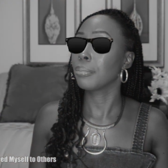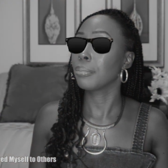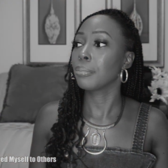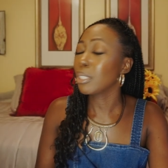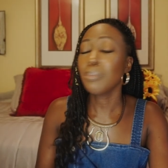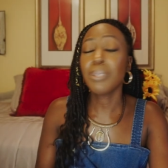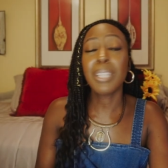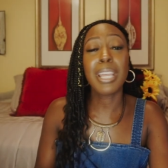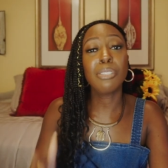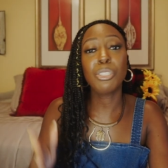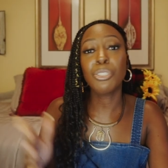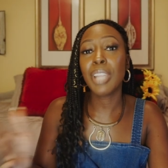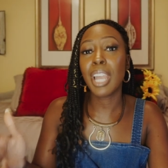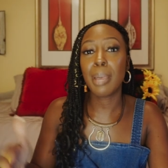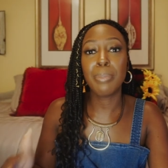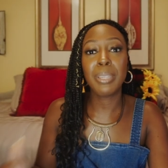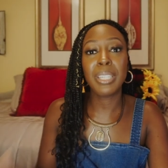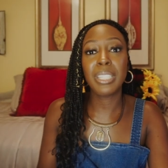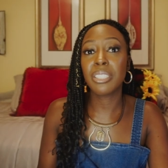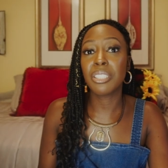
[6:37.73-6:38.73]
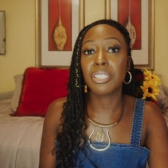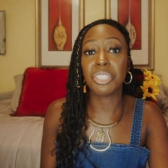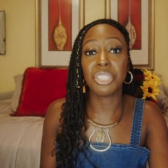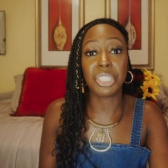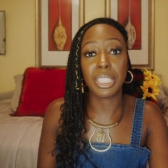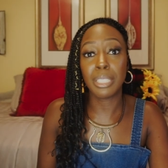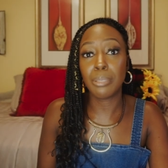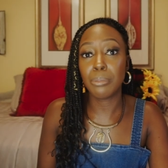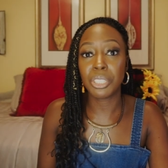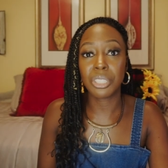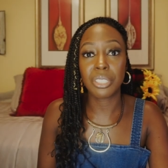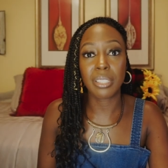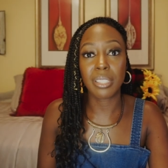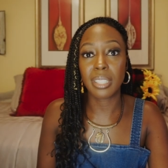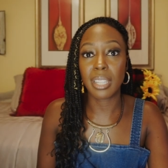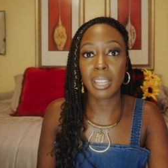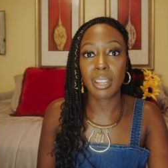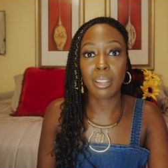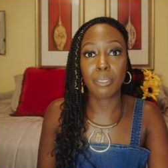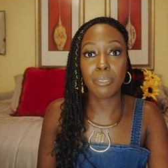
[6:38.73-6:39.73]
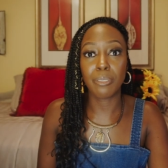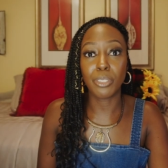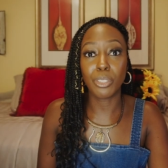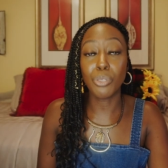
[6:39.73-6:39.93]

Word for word: Sometimes you gotta be a little G with yourself.